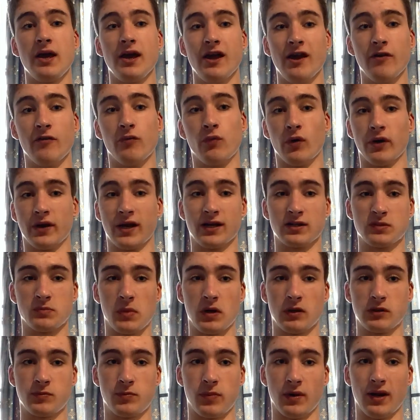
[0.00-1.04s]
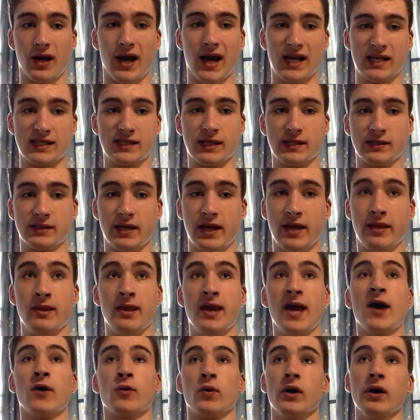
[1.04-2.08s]
if one has multiple assets in
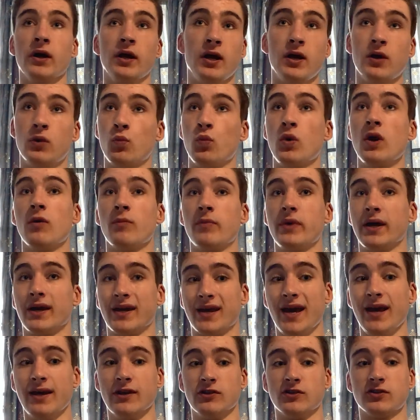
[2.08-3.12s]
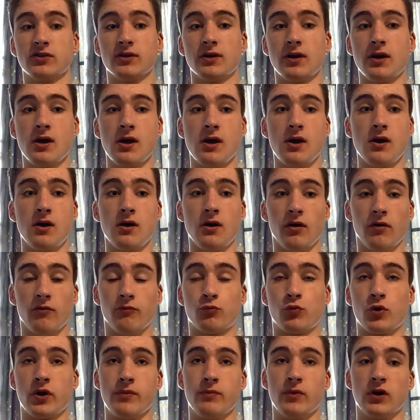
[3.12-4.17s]
the area. It will be a case of
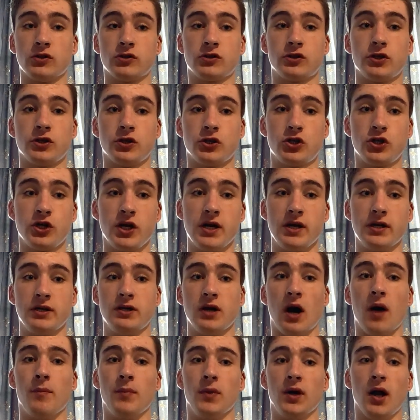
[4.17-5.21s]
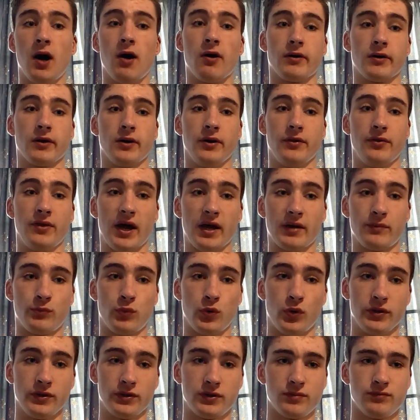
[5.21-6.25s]
pretty much sheer dumb luck at that
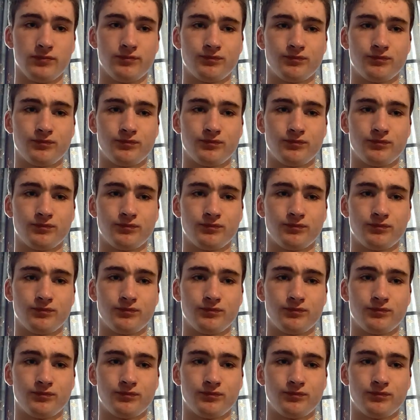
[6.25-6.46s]
point.